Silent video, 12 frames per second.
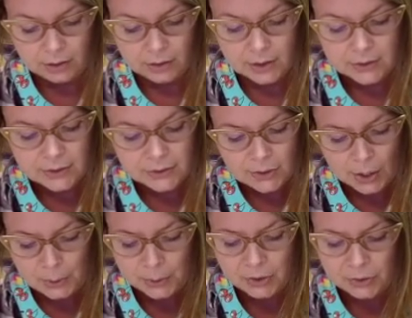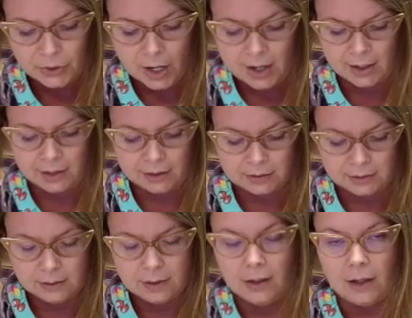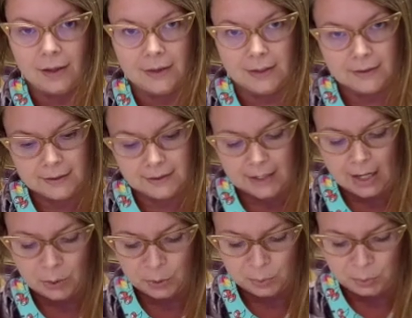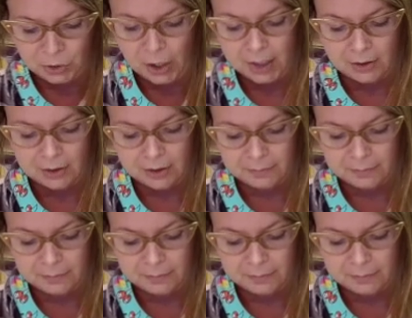This is our cry. This is our prayer.